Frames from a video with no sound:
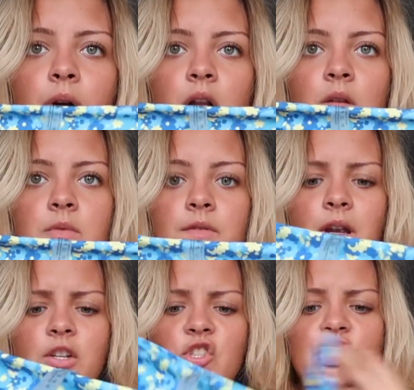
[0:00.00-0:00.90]
bottoms,
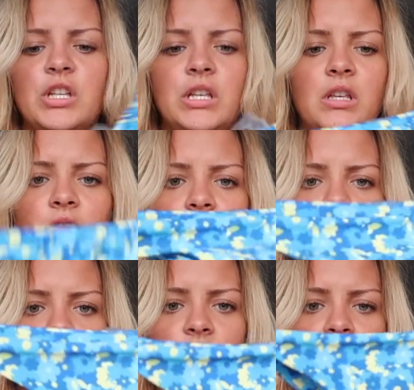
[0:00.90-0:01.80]
very cheeky,
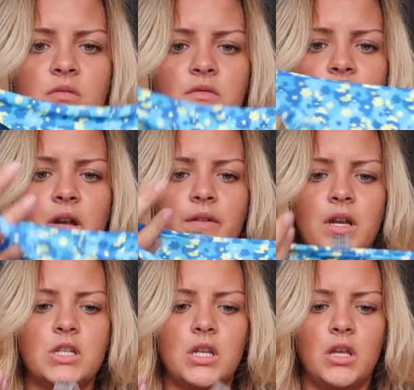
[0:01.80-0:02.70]
honestly. This one's very,
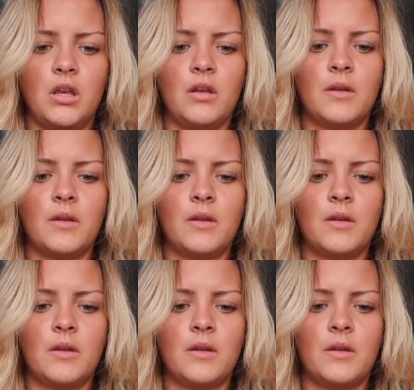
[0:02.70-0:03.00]
very cheeky.